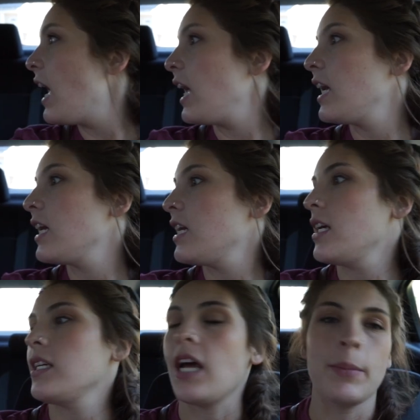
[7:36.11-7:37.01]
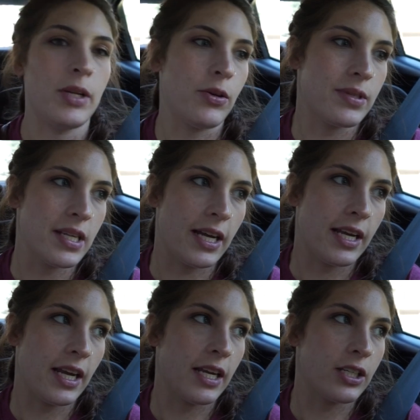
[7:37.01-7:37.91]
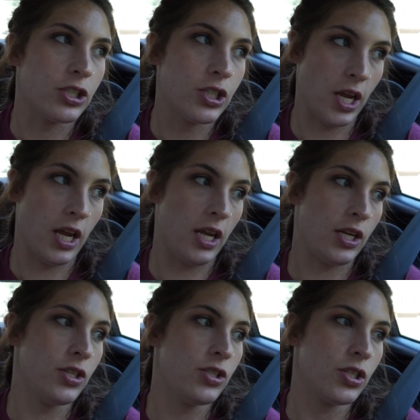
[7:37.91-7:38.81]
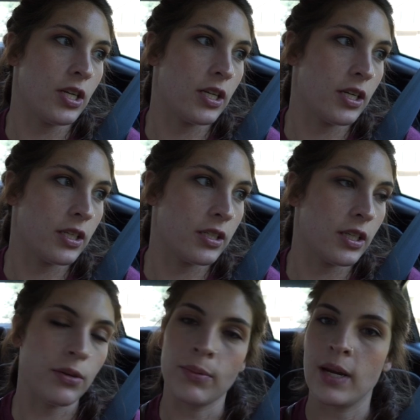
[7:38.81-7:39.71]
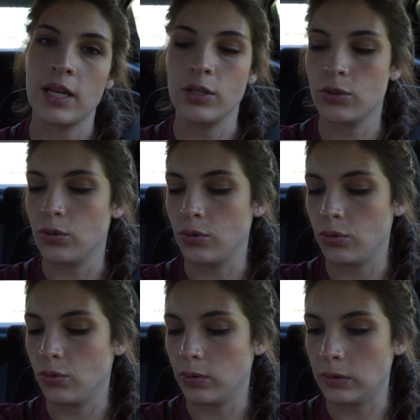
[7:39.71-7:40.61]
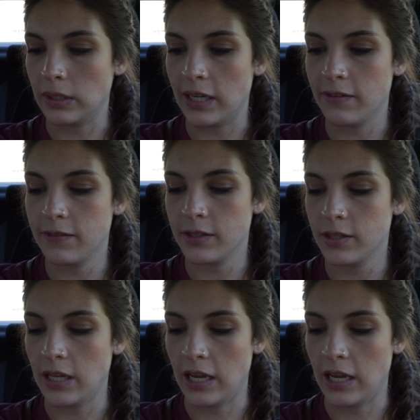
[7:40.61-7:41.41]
and I'm gonna go inside and change and get ready to lift